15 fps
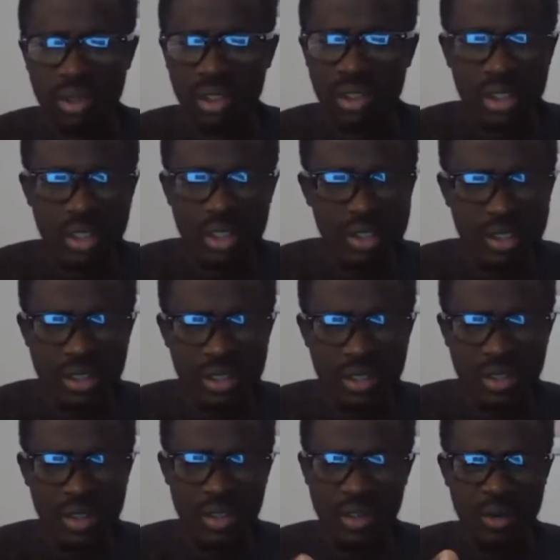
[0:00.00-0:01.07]
The internet
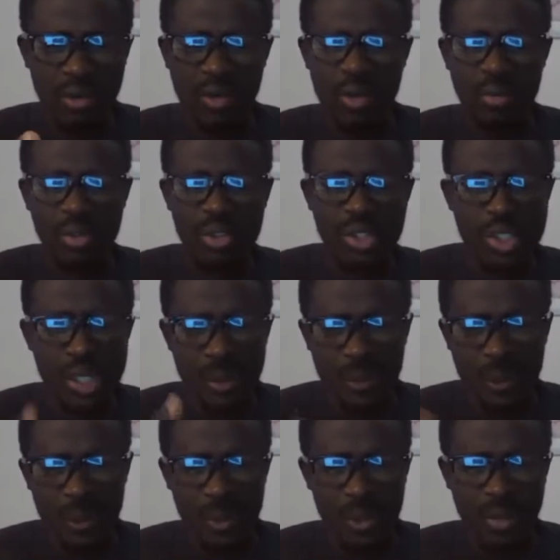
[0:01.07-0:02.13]
is a good opportunity.
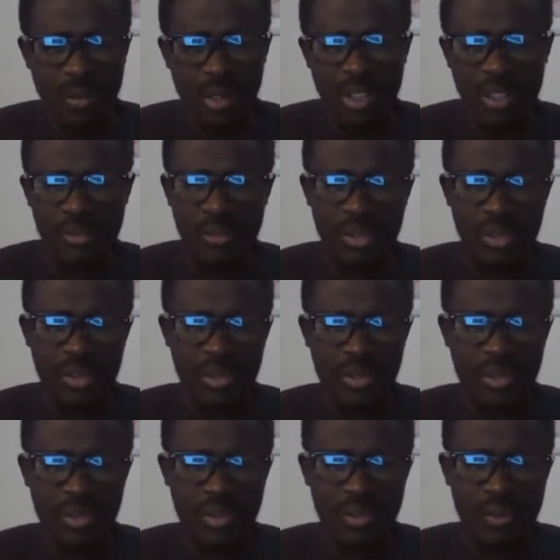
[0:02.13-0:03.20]
I'm going to talk about that very
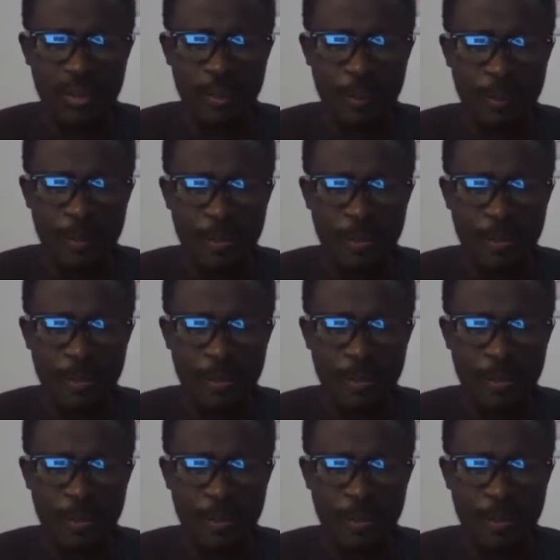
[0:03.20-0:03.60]
soon also.